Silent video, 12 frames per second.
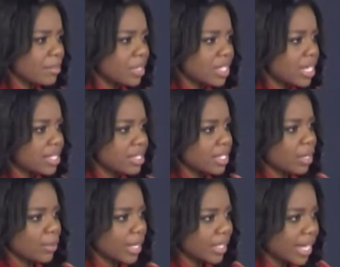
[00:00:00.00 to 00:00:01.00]
I mean,
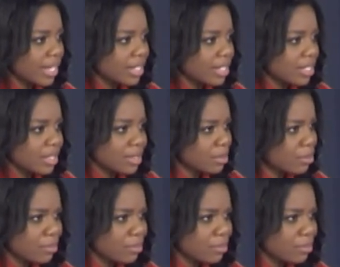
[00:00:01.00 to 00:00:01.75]
yesterday we had KD's